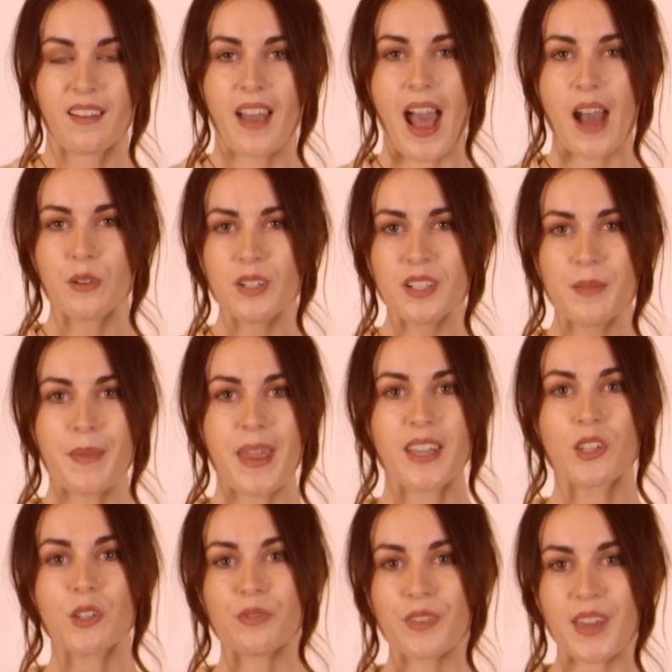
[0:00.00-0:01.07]
How did it
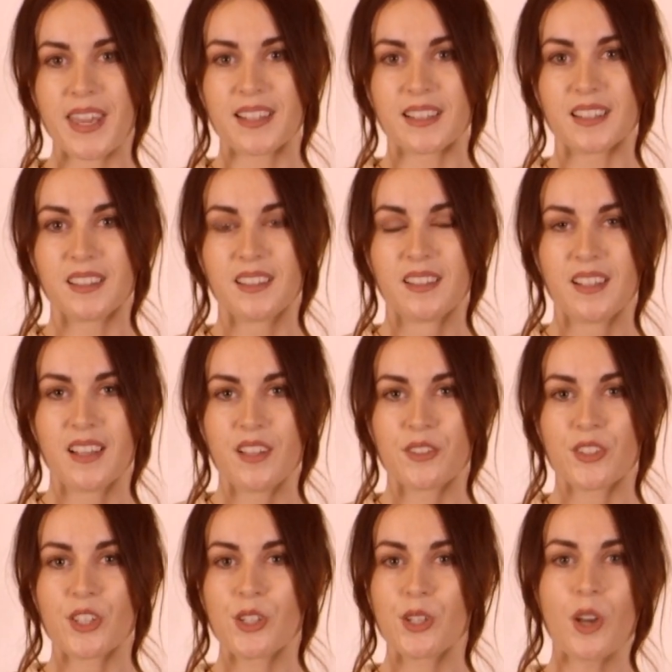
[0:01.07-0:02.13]
make you feel?
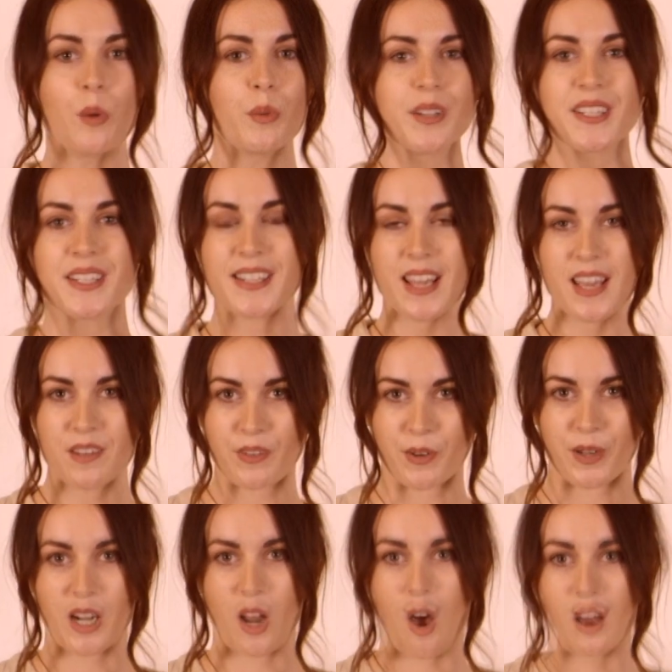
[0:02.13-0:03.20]
Did you not want to stay
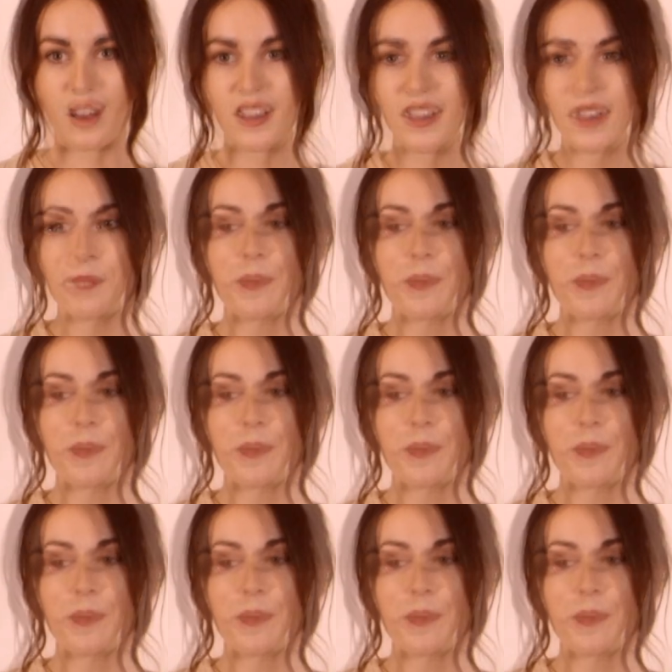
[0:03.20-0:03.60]
very long?